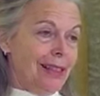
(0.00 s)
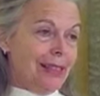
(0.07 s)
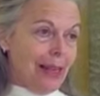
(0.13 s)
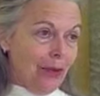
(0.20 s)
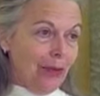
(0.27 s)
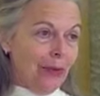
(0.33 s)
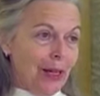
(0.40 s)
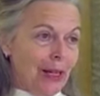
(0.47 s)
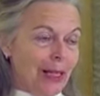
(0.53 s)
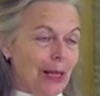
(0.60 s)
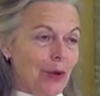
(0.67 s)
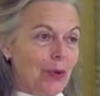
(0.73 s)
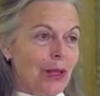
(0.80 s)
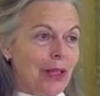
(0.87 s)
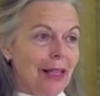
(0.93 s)
It
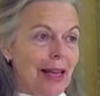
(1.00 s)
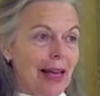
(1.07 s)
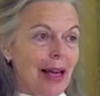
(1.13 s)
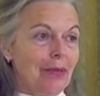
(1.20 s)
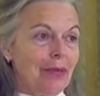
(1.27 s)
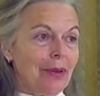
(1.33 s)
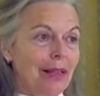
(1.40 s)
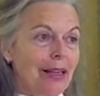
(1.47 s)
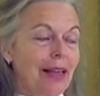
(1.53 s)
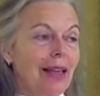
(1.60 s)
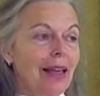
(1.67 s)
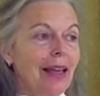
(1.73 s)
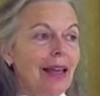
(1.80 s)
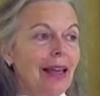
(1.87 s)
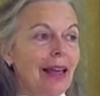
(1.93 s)
definitely will happen.
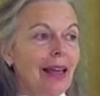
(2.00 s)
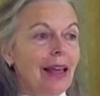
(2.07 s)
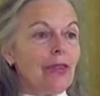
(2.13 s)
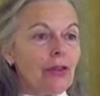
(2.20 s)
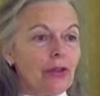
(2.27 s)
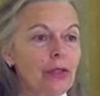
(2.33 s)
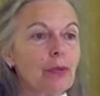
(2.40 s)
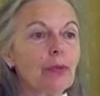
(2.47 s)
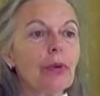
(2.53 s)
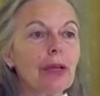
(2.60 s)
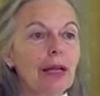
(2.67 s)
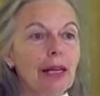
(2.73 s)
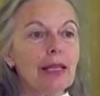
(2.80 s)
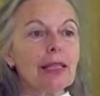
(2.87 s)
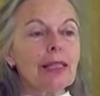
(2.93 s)
And there's
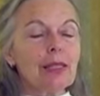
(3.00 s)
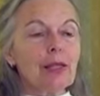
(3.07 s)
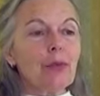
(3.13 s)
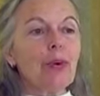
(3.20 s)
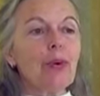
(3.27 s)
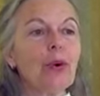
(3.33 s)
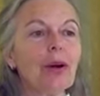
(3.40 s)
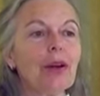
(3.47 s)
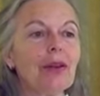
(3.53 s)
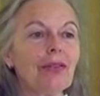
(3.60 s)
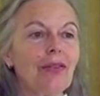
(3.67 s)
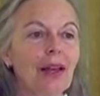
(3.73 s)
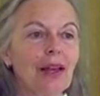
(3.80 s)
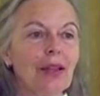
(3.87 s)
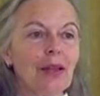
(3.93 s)
plenty of support
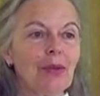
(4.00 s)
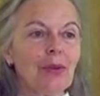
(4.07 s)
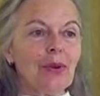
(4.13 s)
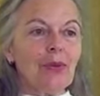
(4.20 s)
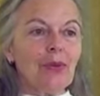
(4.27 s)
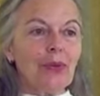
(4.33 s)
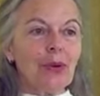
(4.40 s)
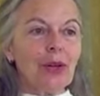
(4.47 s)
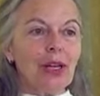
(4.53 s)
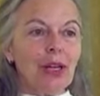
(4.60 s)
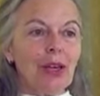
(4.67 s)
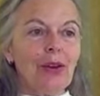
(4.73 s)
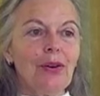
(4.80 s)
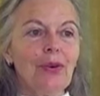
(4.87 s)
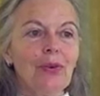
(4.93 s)
available for
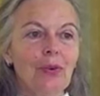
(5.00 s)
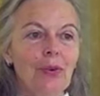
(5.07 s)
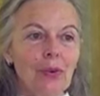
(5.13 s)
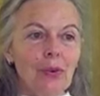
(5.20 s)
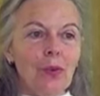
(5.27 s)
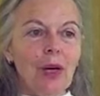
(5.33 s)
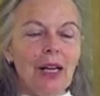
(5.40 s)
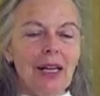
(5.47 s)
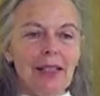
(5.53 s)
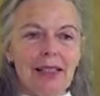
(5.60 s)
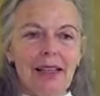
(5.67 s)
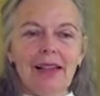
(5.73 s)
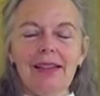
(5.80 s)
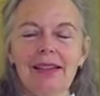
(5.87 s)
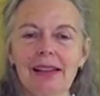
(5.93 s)
you when it
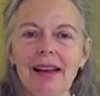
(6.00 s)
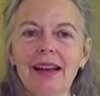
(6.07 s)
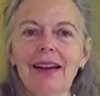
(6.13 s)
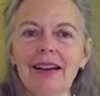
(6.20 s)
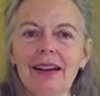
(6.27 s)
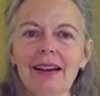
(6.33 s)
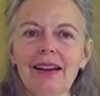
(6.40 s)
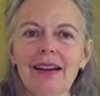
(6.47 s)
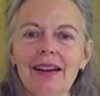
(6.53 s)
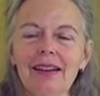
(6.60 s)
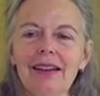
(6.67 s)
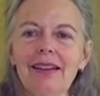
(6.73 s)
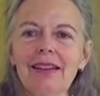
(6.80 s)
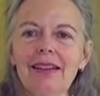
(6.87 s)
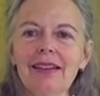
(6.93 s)
does occur.
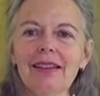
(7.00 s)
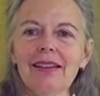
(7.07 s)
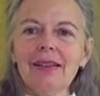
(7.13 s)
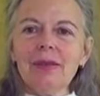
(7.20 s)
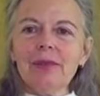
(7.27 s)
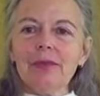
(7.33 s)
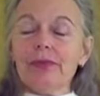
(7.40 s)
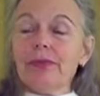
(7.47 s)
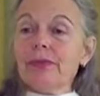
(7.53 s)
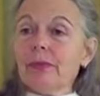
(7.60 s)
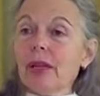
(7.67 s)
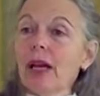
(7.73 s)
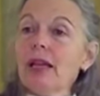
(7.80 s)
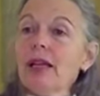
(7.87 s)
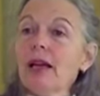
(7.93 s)

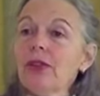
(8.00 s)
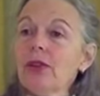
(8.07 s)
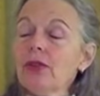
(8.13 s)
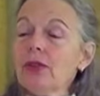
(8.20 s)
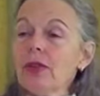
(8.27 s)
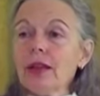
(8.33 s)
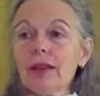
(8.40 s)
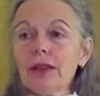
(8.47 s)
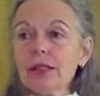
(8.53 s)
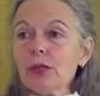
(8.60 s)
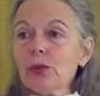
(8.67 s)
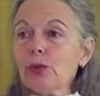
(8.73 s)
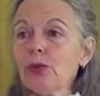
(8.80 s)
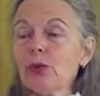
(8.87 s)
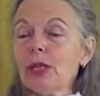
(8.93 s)
Another thing
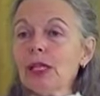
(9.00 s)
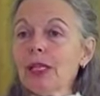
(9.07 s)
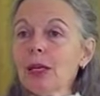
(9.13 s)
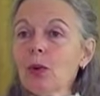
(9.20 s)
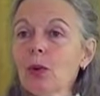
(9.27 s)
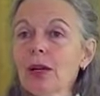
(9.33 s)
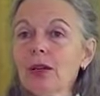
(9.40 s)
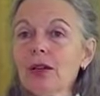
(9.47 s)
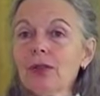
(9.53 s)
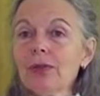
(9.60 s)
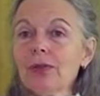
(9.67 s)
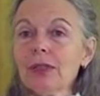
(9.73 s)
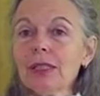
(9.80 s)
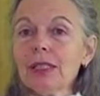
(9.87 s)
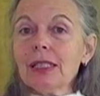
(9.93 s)
that's really
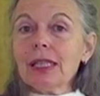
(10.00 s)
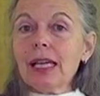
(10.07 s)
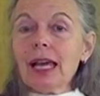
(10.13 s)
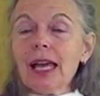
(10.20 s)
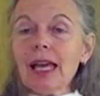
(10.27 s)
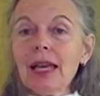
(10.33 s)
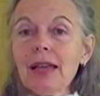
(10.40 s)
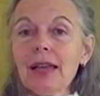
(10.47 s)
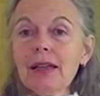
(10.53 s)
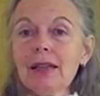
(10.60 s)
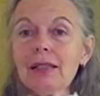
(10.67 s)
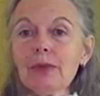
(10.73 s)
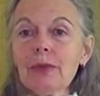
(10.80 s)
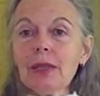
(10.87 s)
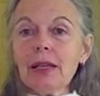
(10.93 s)
wonderful today
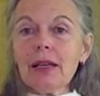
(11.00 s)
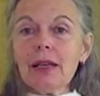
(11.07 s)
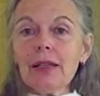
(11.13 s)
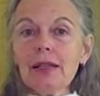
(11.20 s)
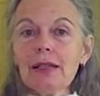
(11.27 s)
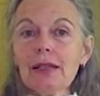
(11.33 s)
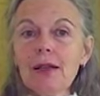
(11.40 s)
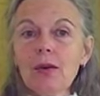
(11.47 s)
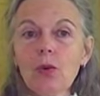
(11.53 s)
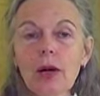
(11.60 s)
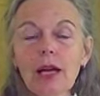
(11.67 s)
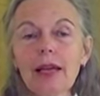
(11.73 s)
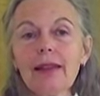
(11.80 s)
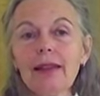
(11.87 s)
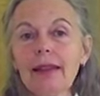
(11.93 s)
is because of the
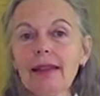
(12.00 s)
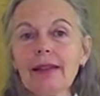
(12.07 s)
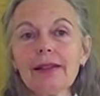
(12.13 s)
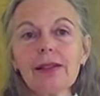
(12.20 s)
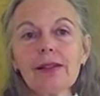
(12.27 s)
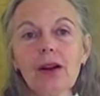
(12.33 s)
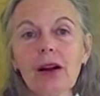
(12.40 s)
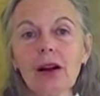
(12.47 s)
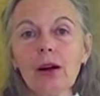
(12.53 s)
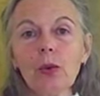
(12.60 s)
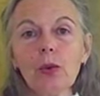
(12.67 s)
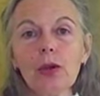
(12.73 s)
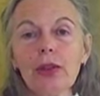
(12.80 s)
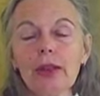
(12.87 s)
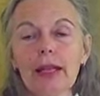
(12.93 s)
way things
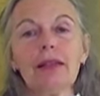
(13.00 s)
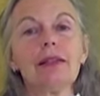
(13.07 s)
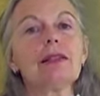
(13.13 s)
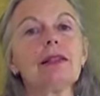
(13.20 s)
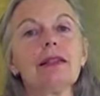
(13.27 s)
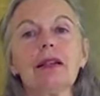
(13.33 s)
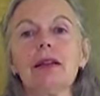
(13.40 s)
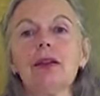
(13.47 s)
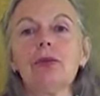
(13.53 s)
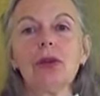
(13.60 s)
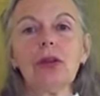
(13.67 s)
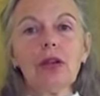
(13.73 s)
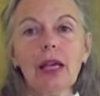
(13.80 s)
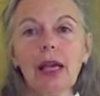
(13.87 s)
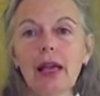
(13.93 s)
are with instant
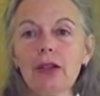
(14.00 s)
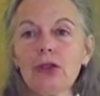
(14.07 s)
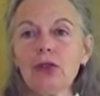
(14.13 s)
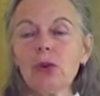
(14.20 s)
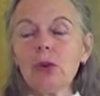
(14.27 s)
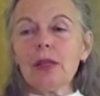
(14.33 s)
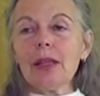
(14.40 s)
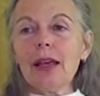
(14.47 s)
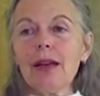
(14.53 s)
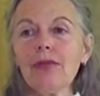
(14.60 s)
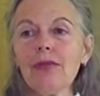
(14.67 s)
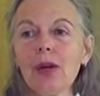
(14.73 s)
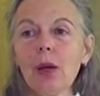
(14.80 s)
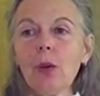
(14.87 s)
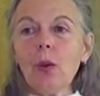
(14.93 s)
communication with
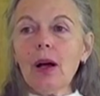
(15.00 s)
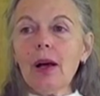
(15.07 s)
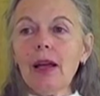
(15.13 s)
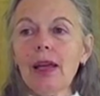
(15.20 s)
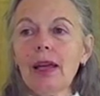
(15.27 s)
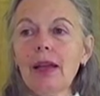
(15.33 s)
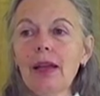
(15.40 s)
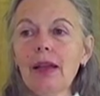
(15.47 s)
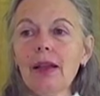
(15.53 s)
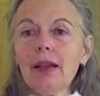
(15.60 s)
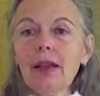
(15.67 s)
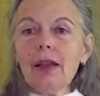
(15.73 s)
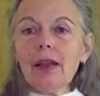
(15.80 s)
everyone,